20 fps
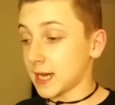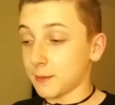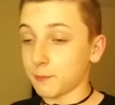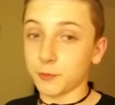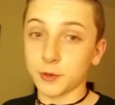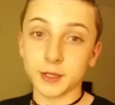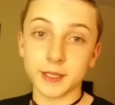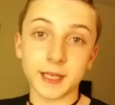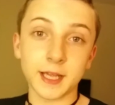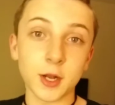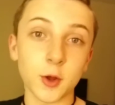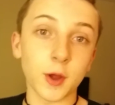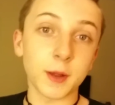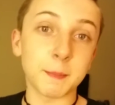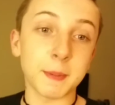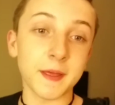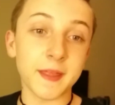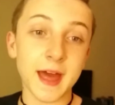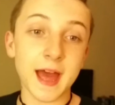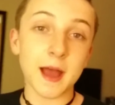I'm really
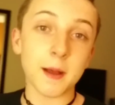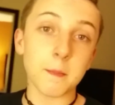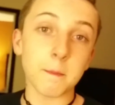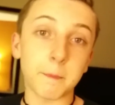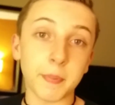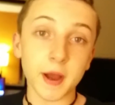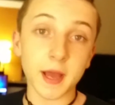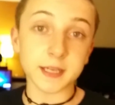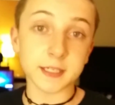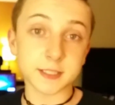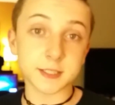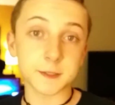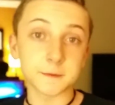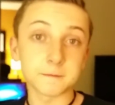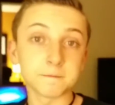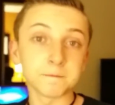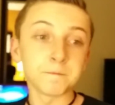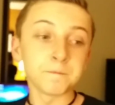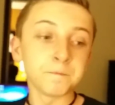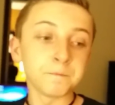annoyed by that, but.
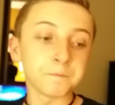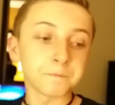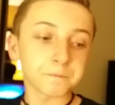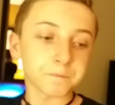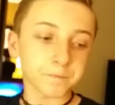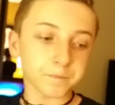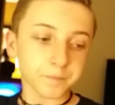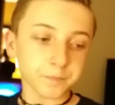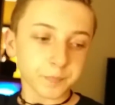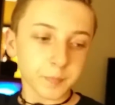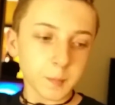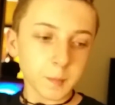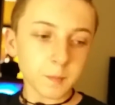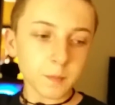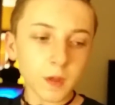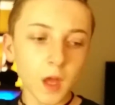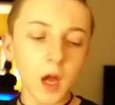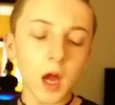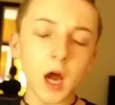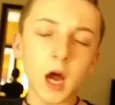
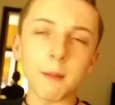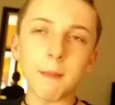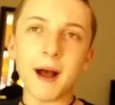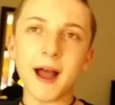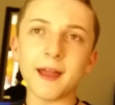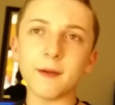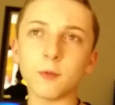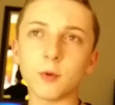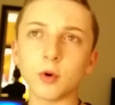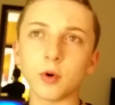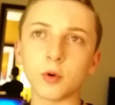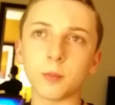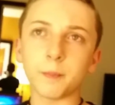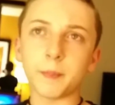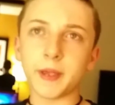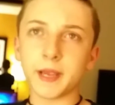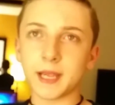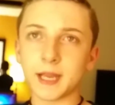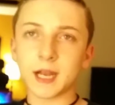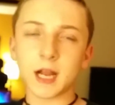Um, I will
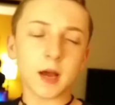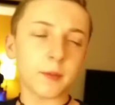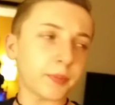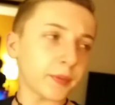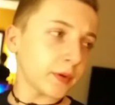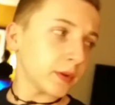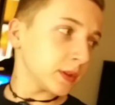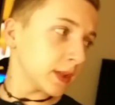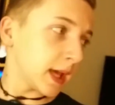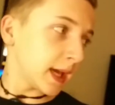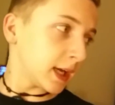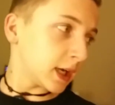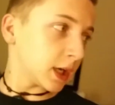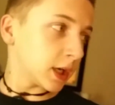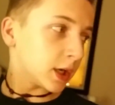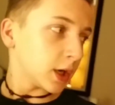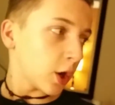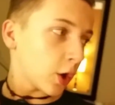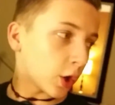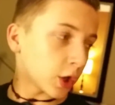pick it up
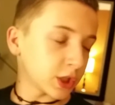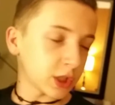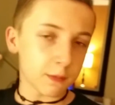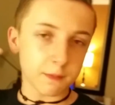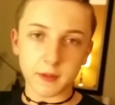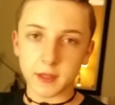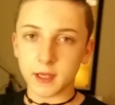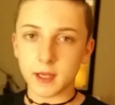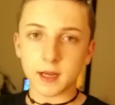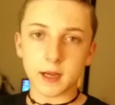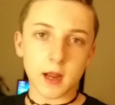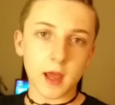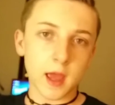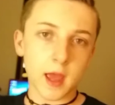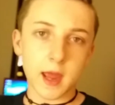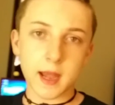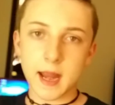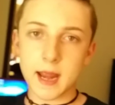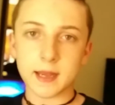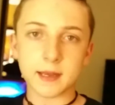later or something and,
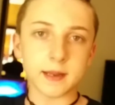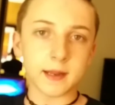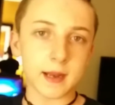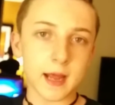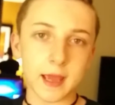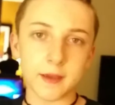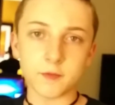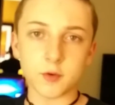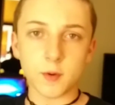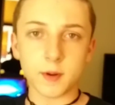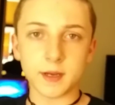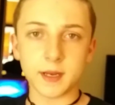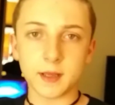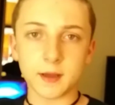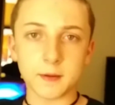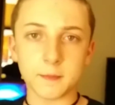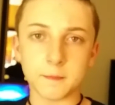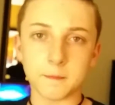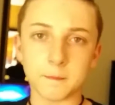and end it. I have no idea.